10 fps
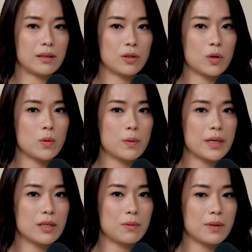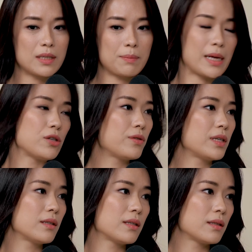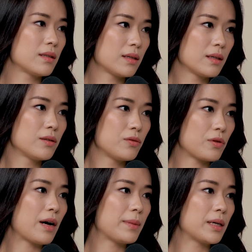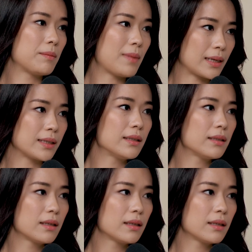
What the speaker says: go into this Mandarin drama market.